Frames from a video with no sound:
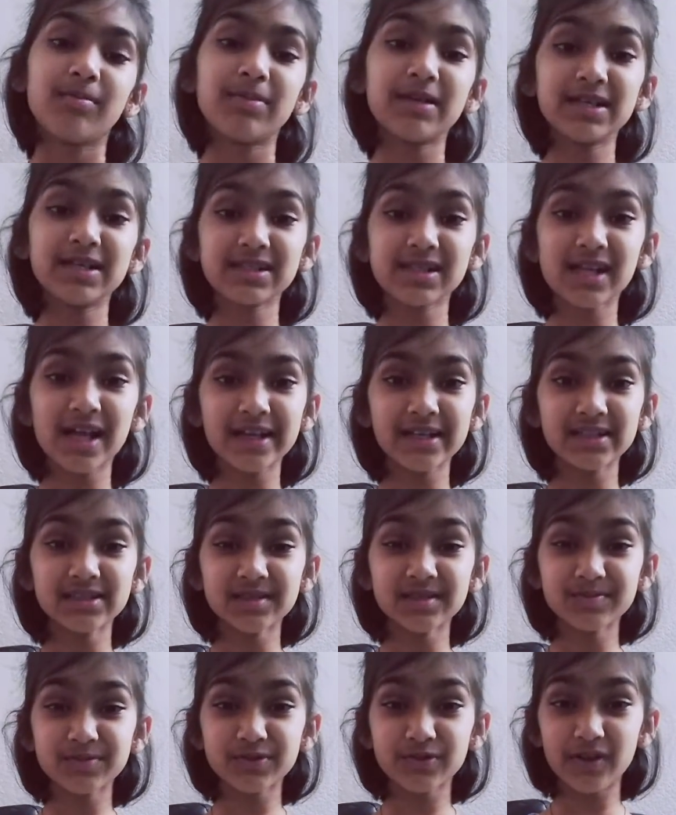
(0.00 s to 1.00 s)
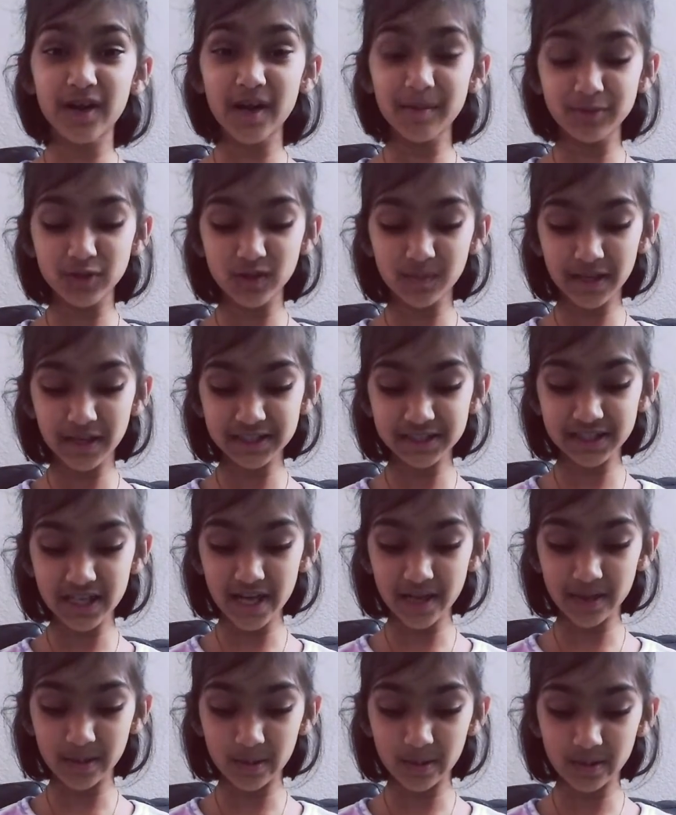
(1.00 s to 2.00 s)
Please like and subscribe to my
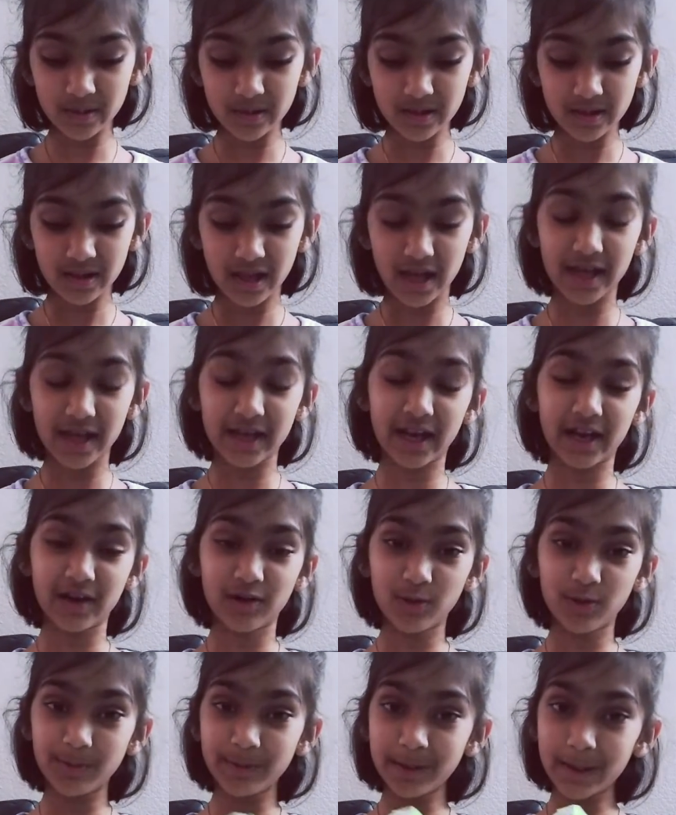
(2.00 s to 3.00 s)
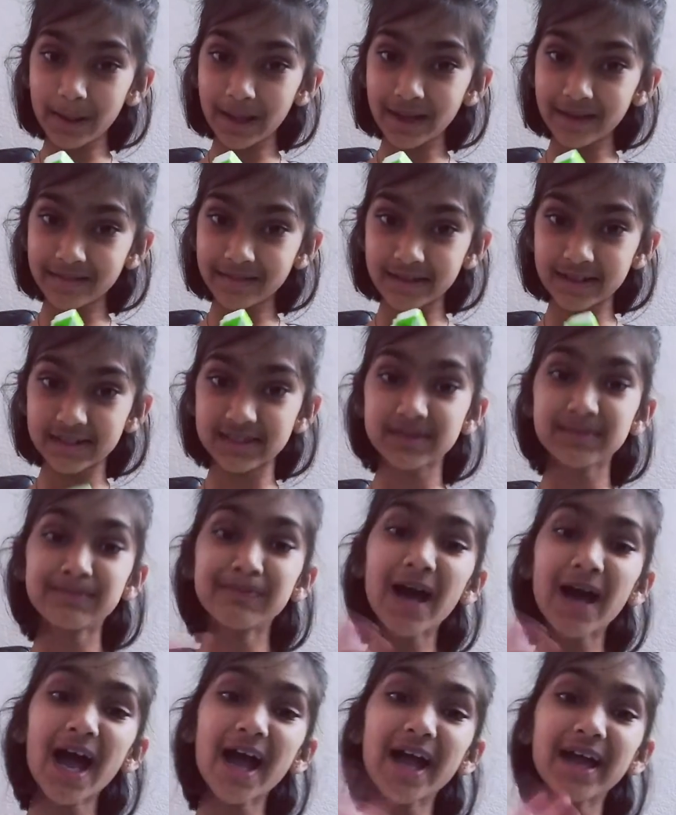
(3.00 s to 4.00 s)
channel. And I hope you like this.
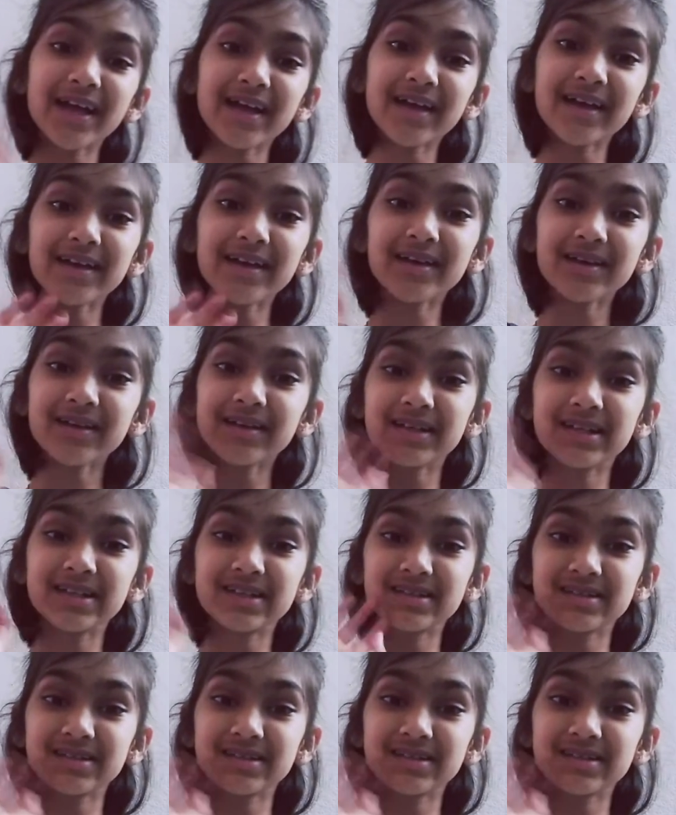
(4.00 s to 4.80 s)
Bye!